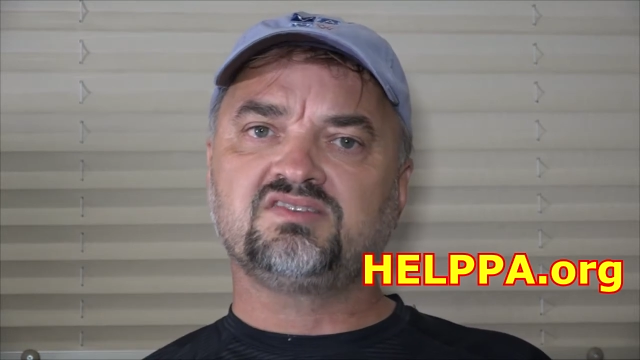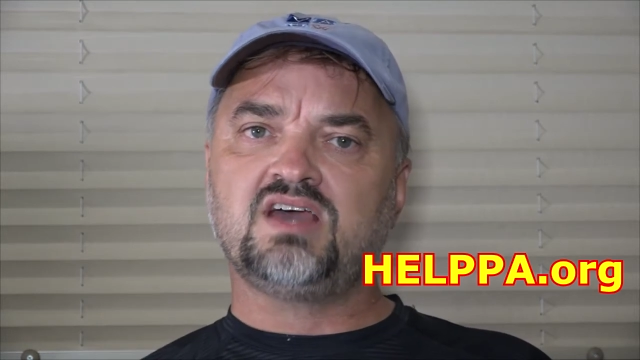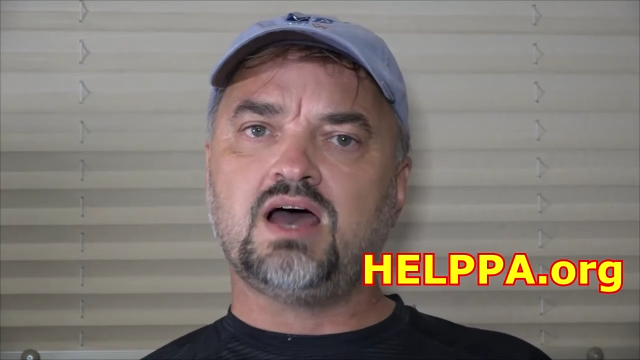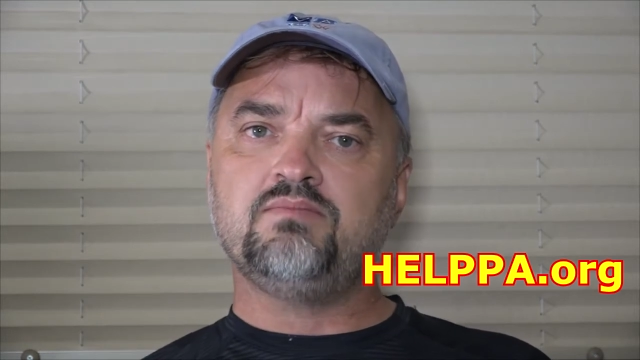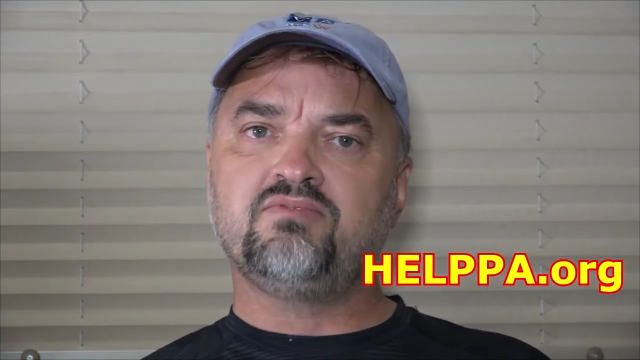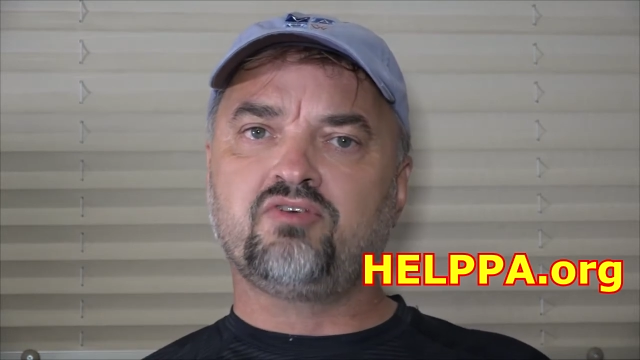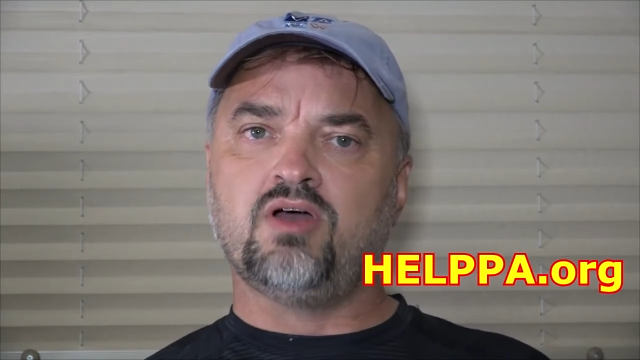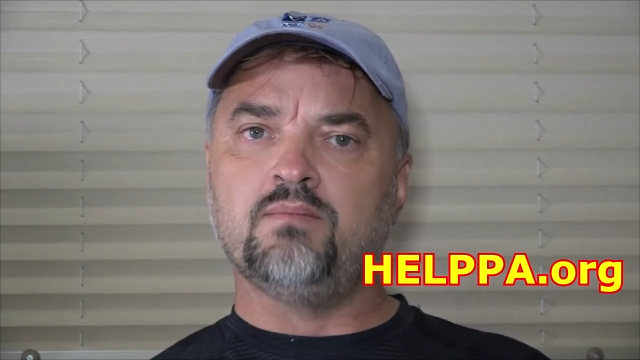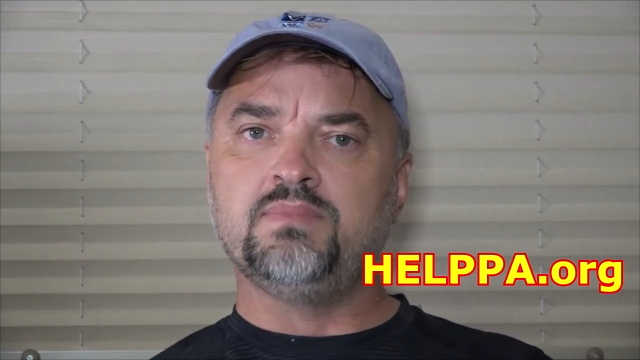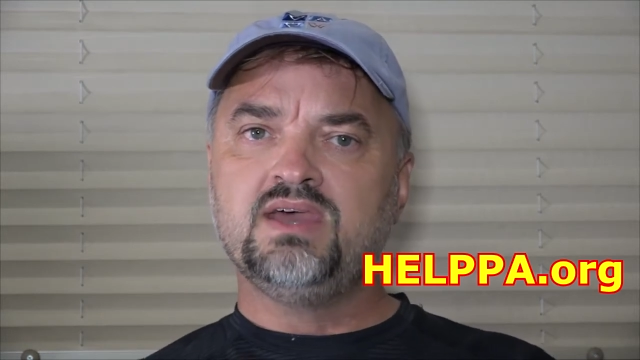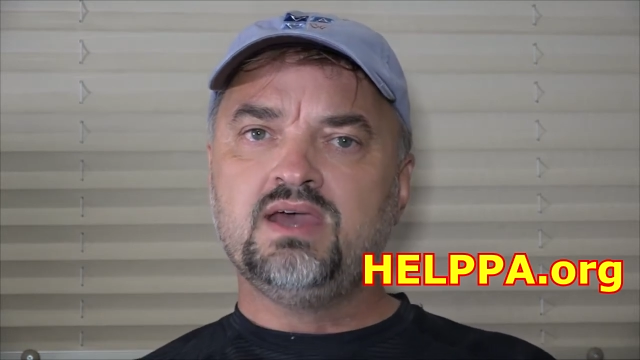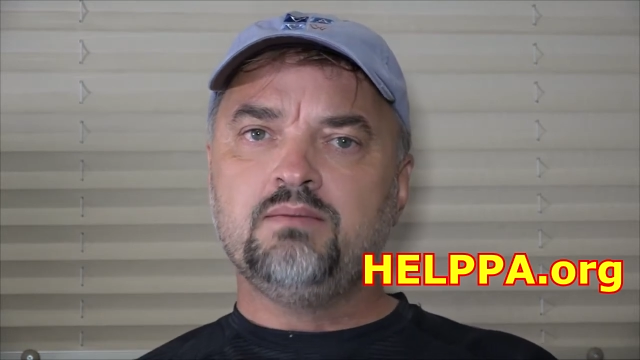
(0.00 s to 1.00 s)
come
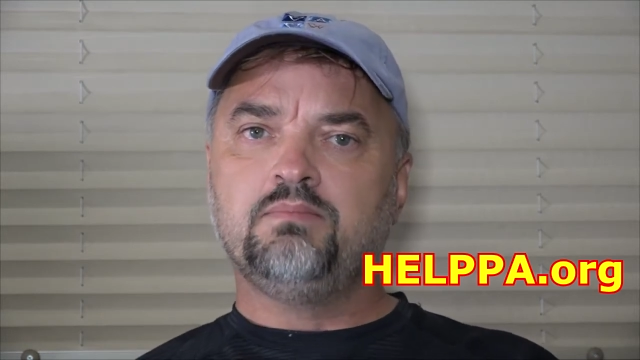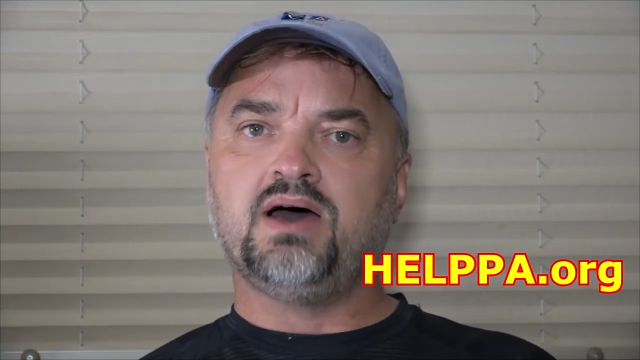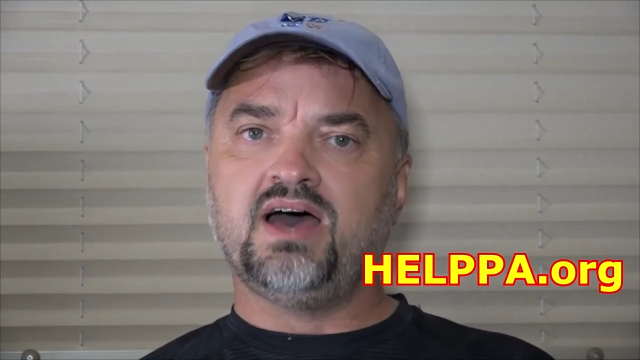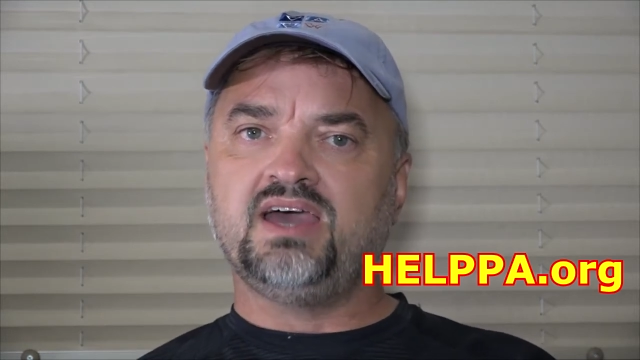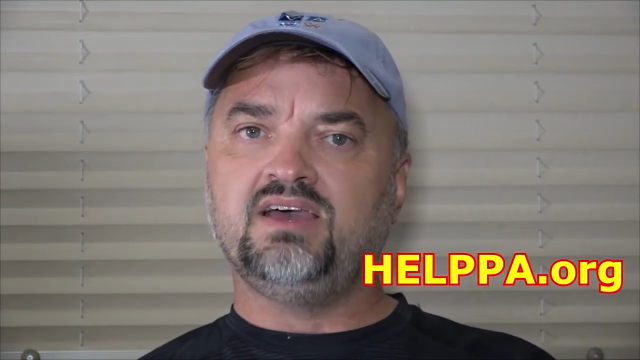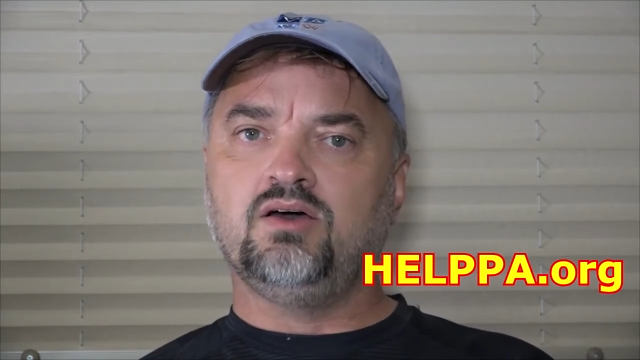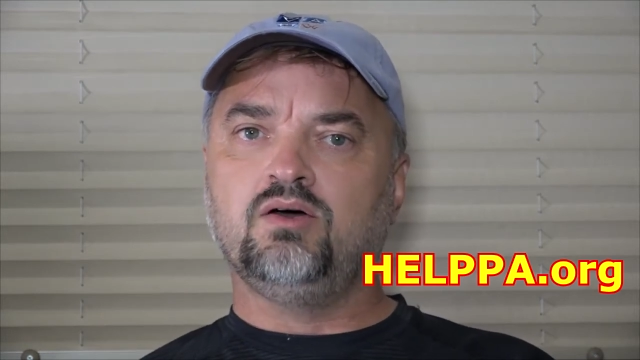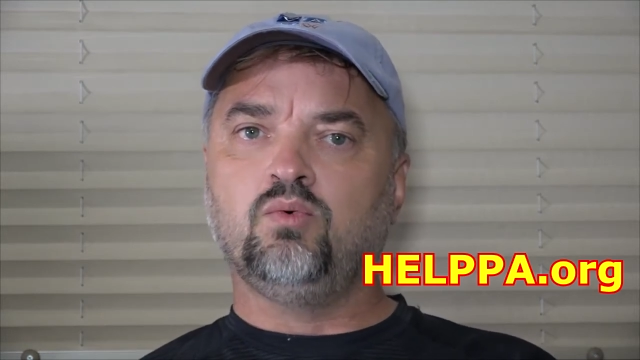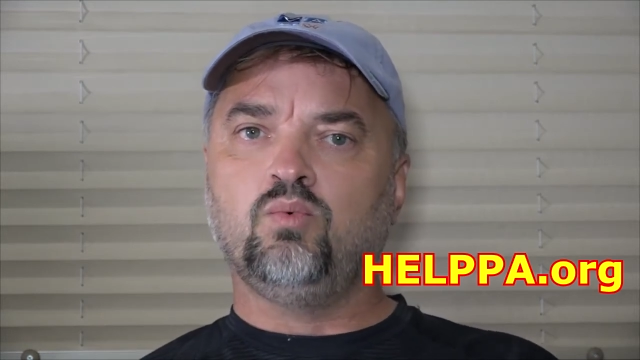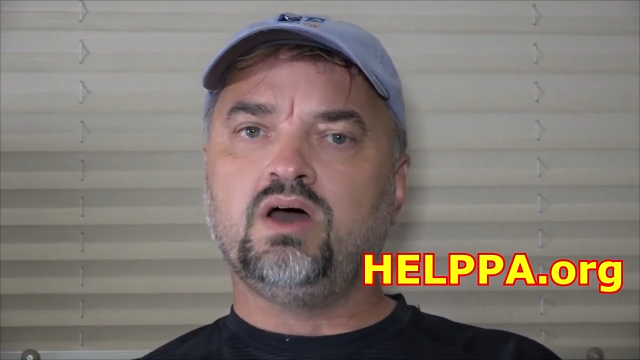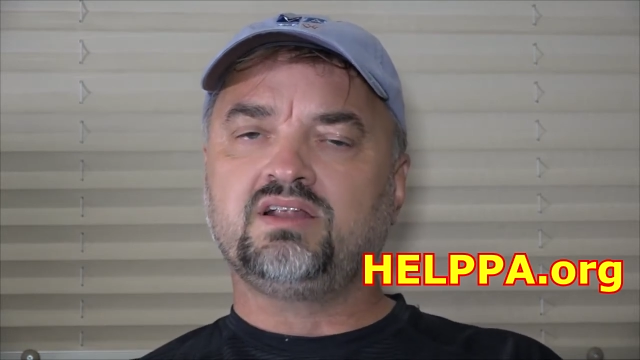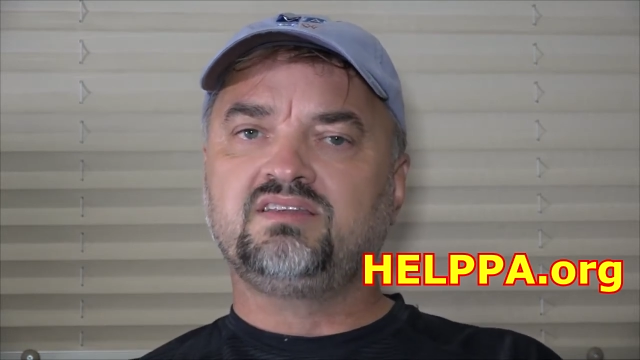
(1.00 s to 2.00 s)
from by
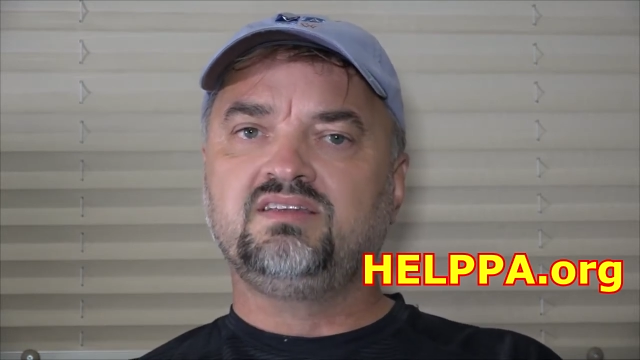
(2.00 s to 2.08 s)
what